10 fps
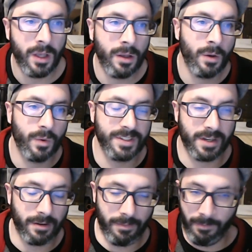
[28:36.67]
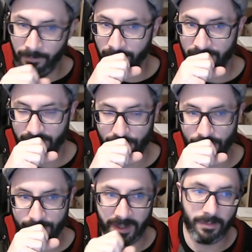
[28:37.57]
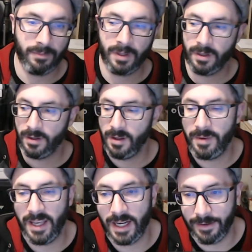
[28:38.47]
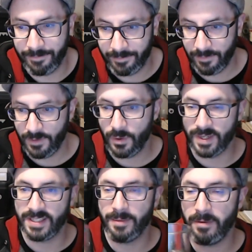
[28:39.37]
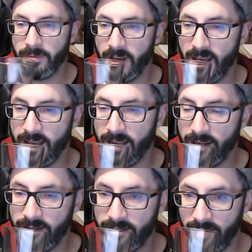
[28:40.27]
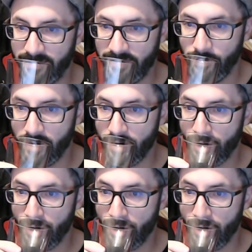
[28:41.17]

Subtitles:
Excuse me. Let me get a quick sip of my tasty water.